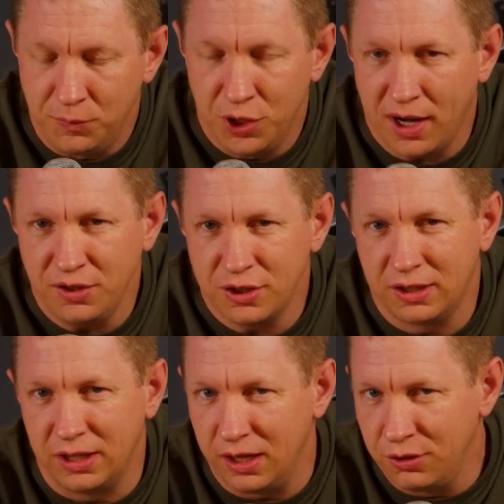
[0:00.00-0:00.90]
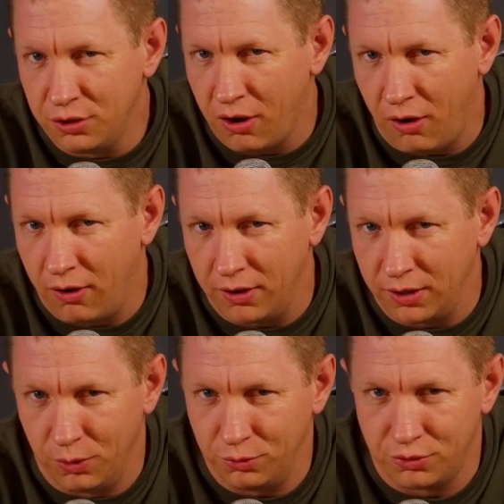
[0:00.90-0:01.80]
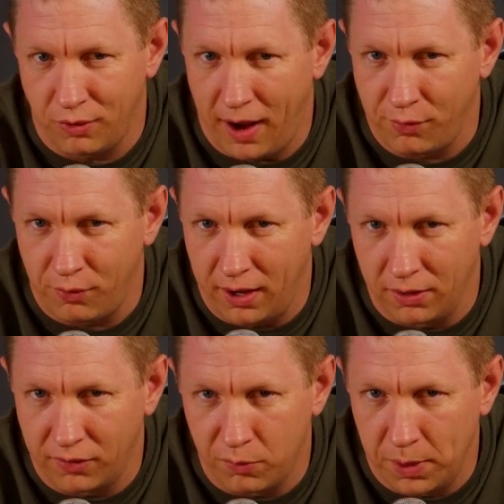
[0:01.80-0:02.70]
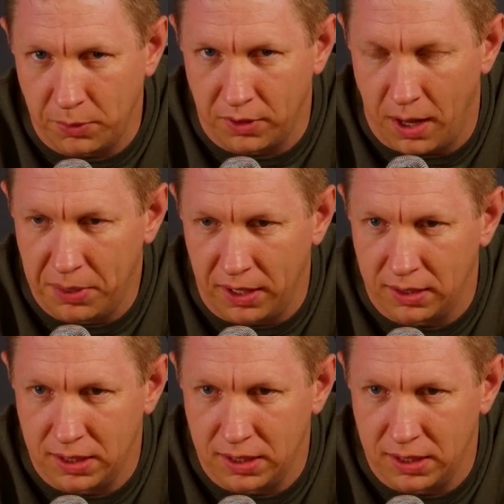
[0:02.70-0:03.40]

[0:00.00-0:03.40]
You can't just get in your car and go drive around looking for people not paying